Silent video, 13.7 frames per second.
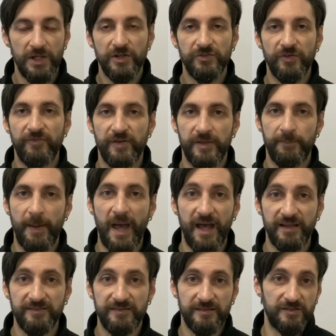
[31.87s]
So for the
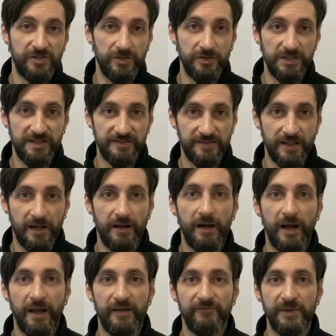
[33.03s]
past 2 years now,
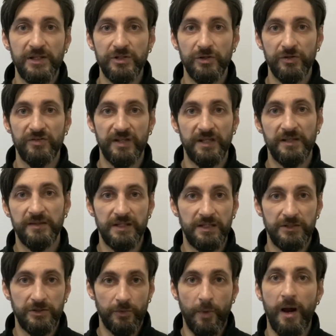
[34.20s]
I have been using the
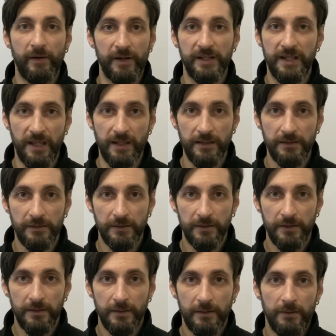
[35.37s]
Yawara gi
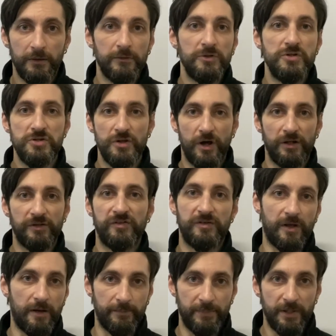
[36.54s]

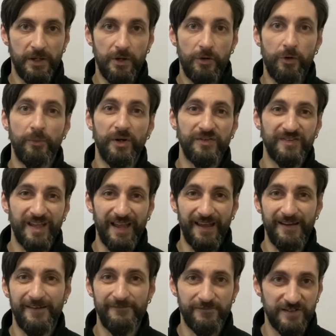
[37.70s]
non-stop, almost
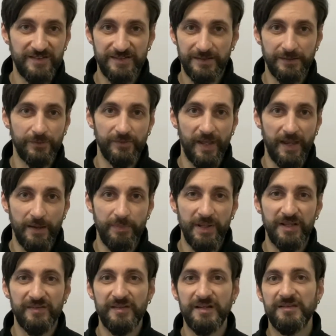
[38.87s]
every single day,
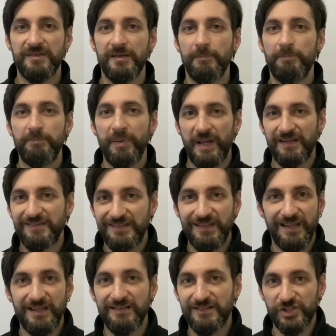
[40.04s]
because it is the best
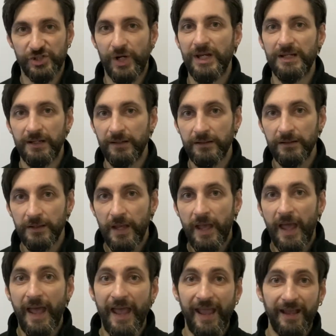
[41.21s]
gi to train in
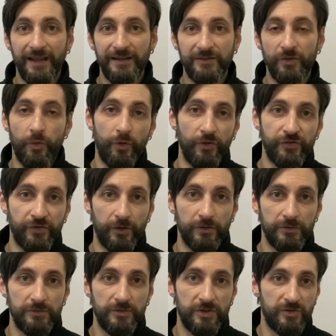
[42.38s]
and also
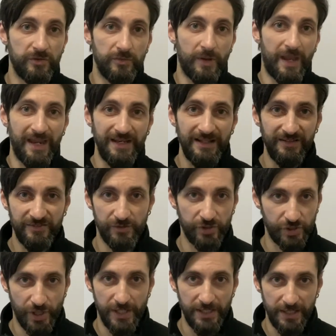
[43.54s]
to do any sort of
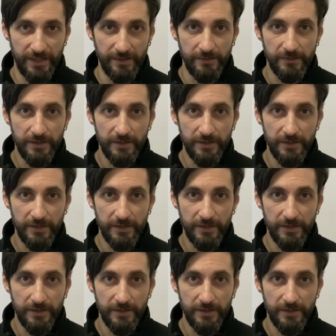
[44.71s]
training in.